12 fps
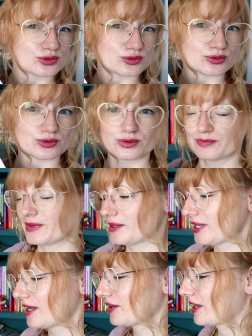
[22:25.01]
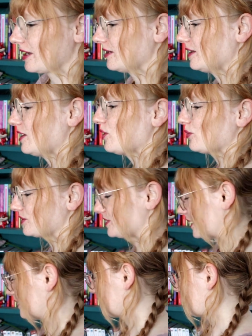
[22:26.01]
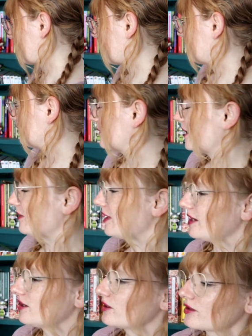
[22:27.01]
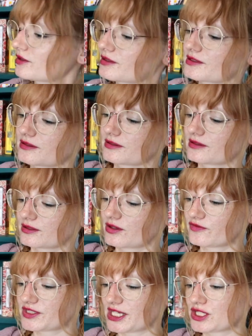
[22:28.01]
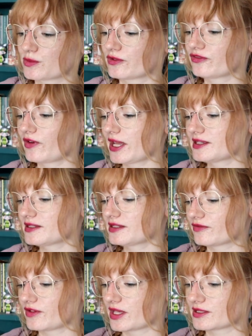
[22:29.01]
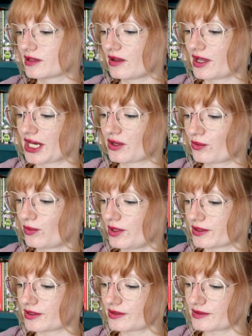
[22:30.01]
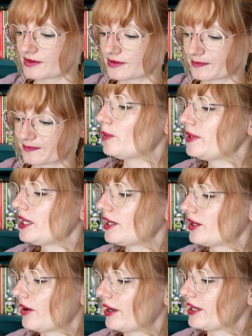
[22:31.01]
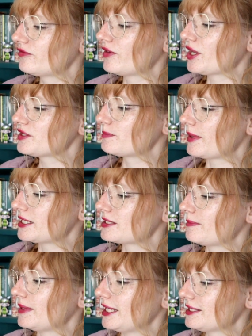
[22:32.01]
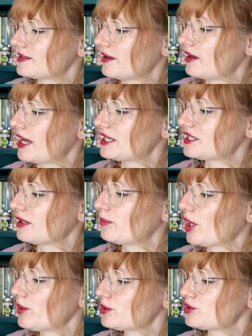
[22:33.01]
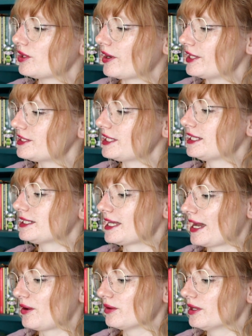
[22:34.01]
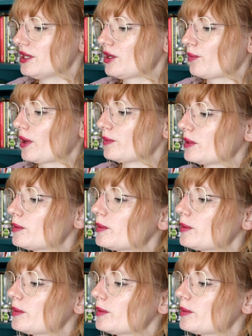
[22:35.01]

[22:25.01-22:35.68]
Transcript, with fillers: Ooh, maybe. Okay, we'll see. And then Conversation with Friends, the first line was, Bobby and I first met Melissa at a poetry night in town where we